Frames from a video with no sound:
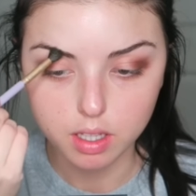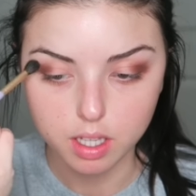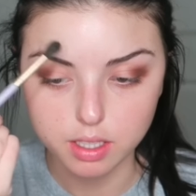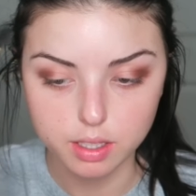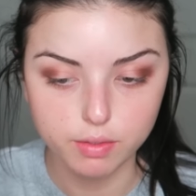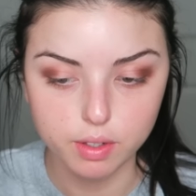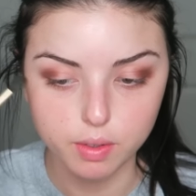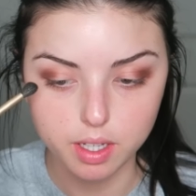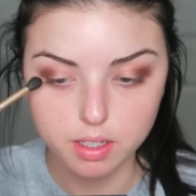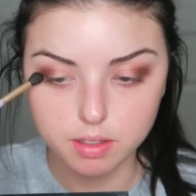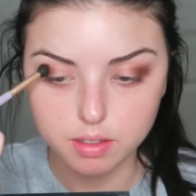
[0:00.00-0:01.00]
a different
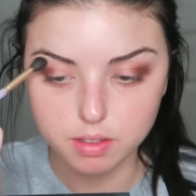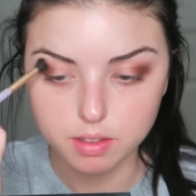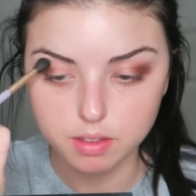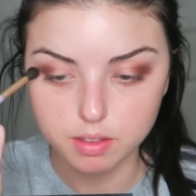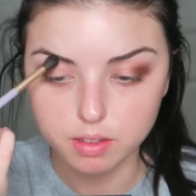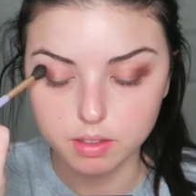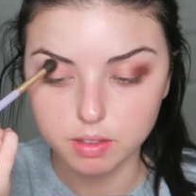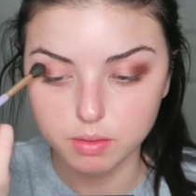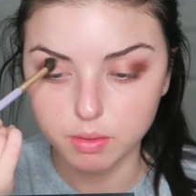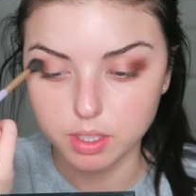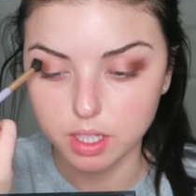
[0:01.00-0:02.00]
one,
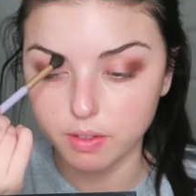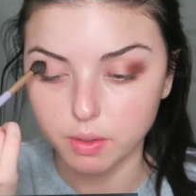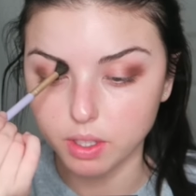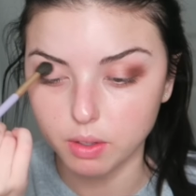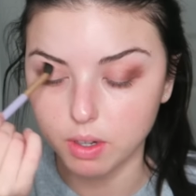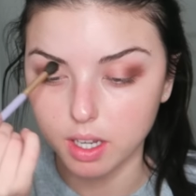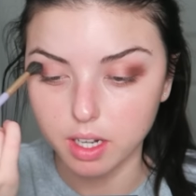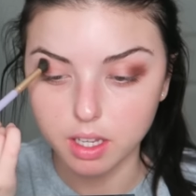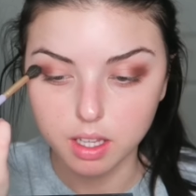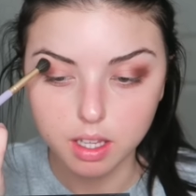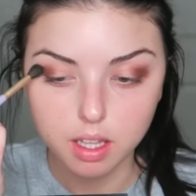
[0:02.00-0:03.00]
whichever one you want,
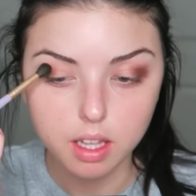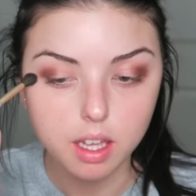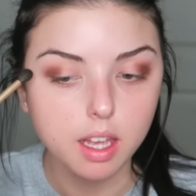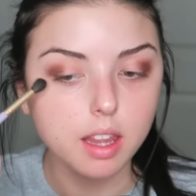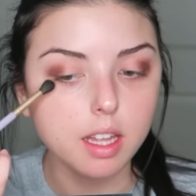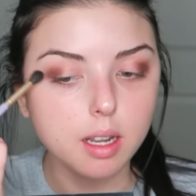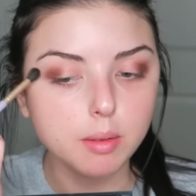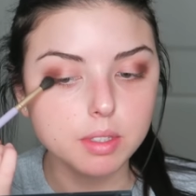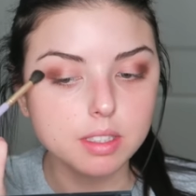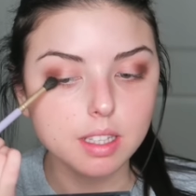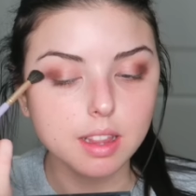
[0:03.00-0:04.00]
and then
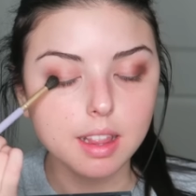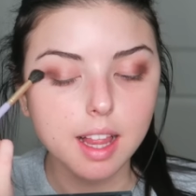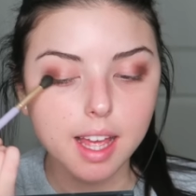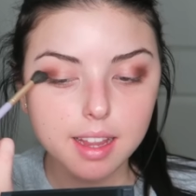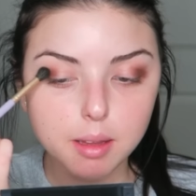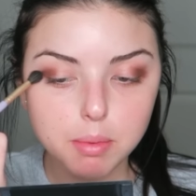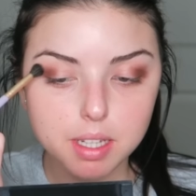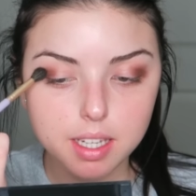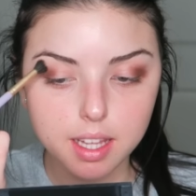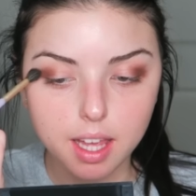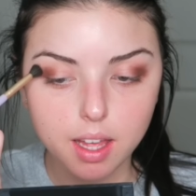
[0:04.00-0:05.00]
I'm just lightly
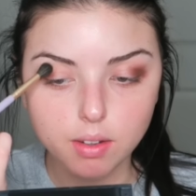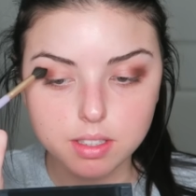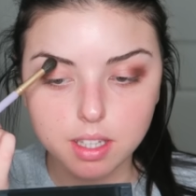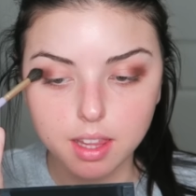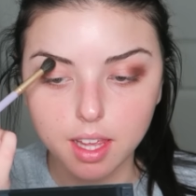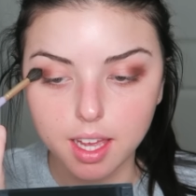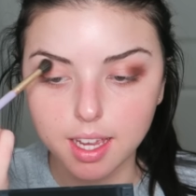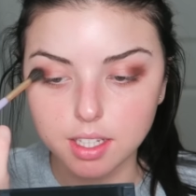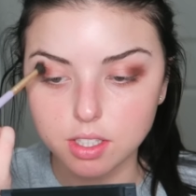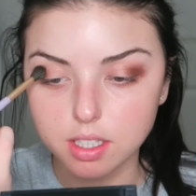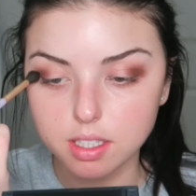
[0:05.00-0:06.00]
blending out the
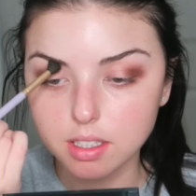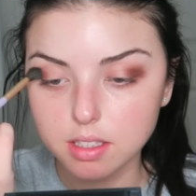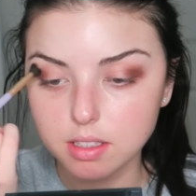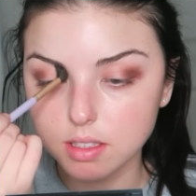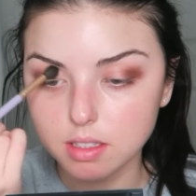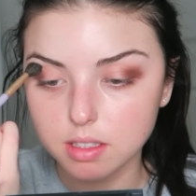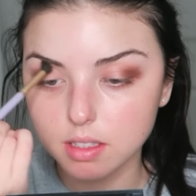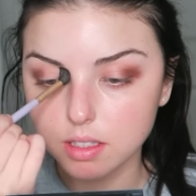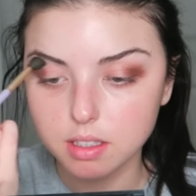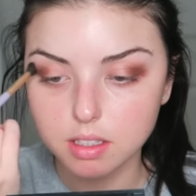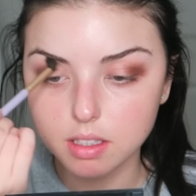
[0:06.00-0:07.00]
edges
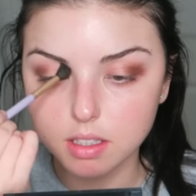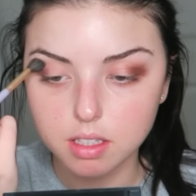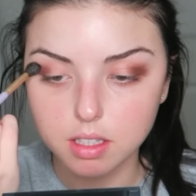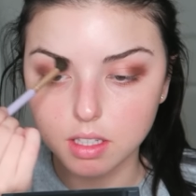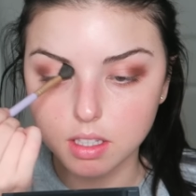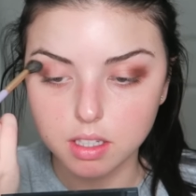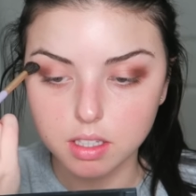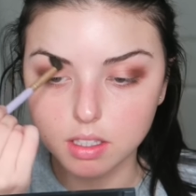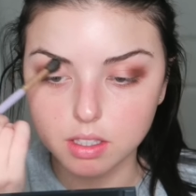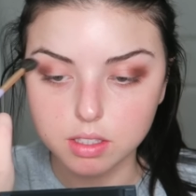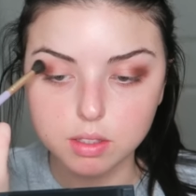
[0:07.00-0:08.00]

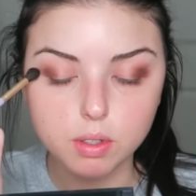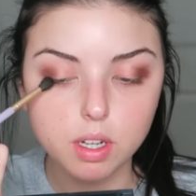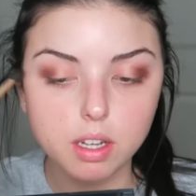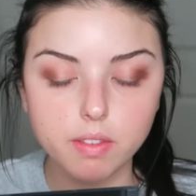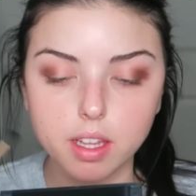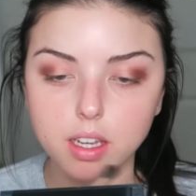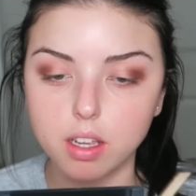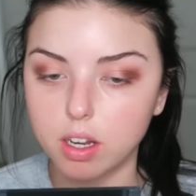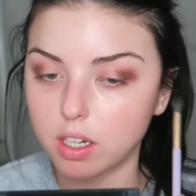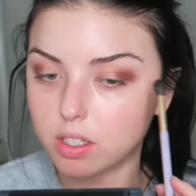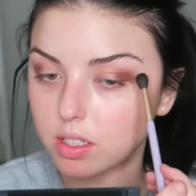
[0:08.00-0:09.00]
just so we don't have any
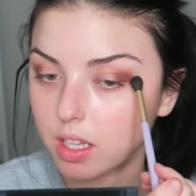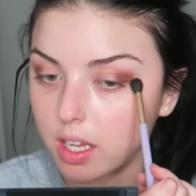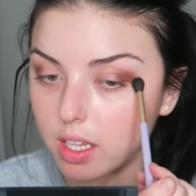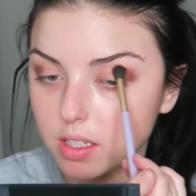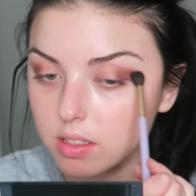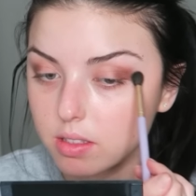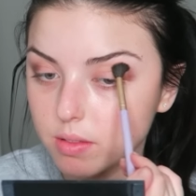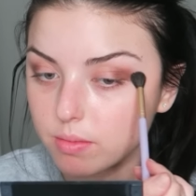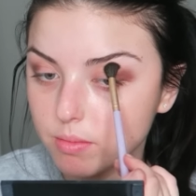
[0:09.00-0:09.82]
harsh lines.